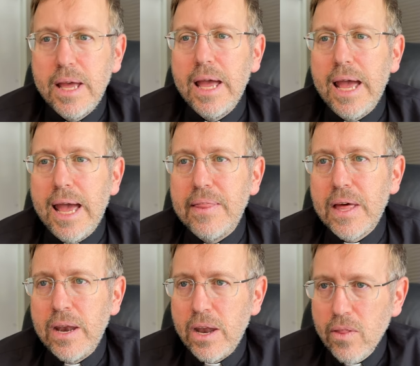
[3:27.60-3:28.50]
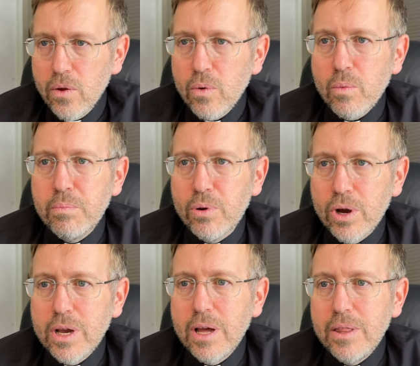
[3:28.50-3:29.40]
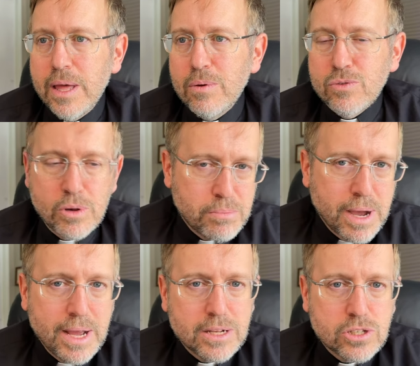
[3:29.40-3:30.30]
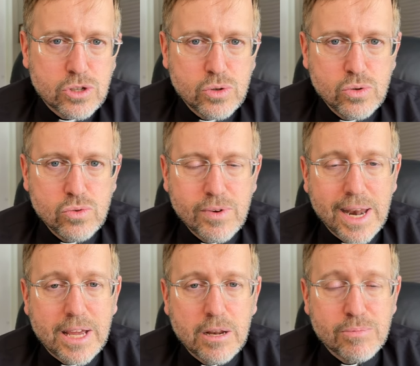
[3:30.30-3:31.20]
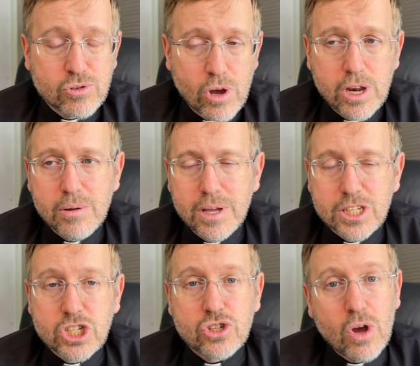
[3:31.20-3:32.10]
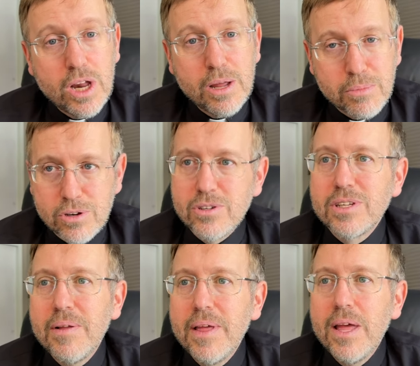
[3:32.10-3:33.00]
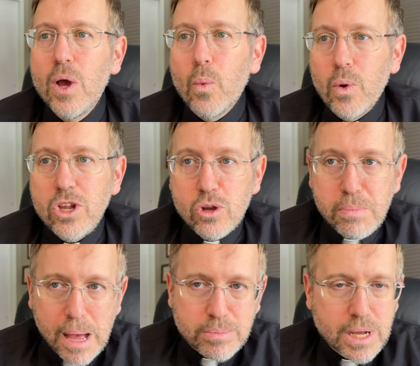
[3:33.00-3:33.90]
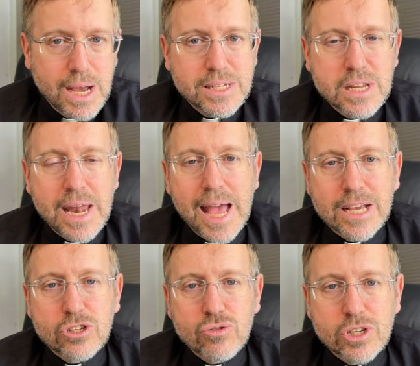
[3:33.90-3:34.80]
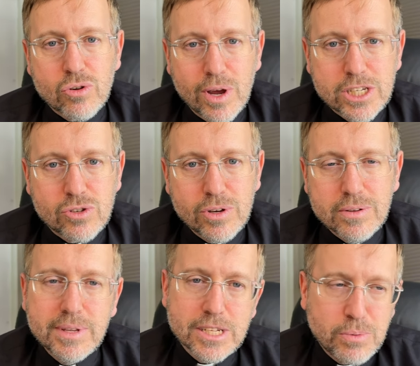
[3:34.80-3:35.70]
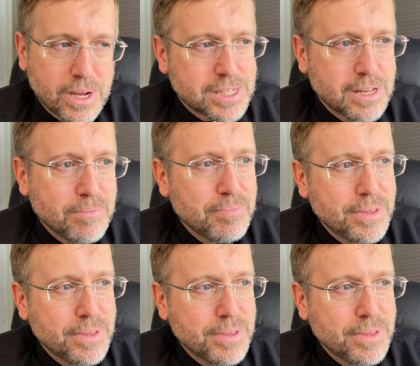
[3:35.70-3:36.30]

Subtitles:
And another book that was written by two Vatican astronomers, Would You Baptize an Extraterrestrial? Last week I said